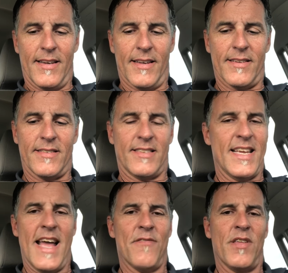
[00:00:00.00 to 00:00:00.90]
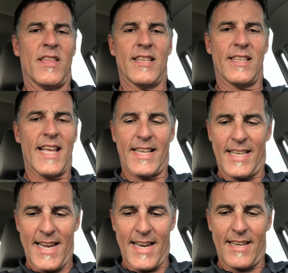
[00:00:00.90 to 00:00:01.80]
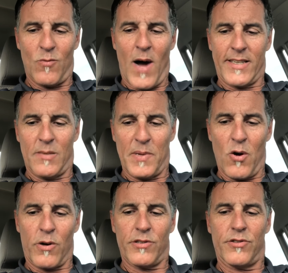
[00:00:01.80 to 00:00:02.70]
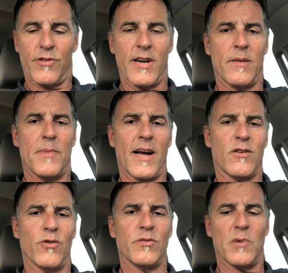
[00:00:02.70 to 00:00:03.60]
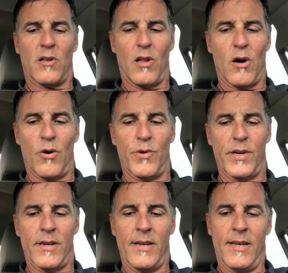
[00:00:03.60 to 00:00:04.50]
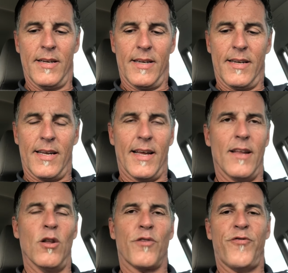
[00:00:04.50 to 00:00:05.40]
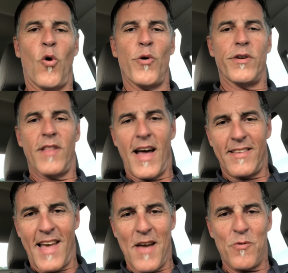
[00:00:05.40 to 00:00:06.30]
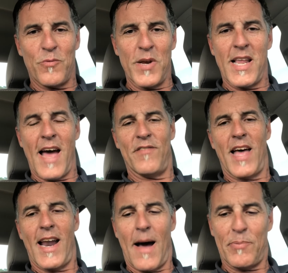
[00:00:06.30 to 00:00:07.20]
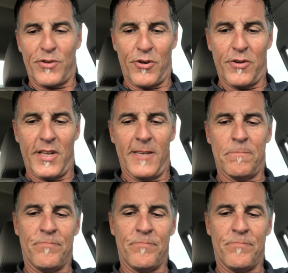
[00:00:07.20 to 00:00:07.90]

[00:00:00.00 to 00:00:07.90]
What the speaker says: and to see everything that they did and watch it be orchestrated by Coach McClough, and look forward to that day when we'd have that opportunity.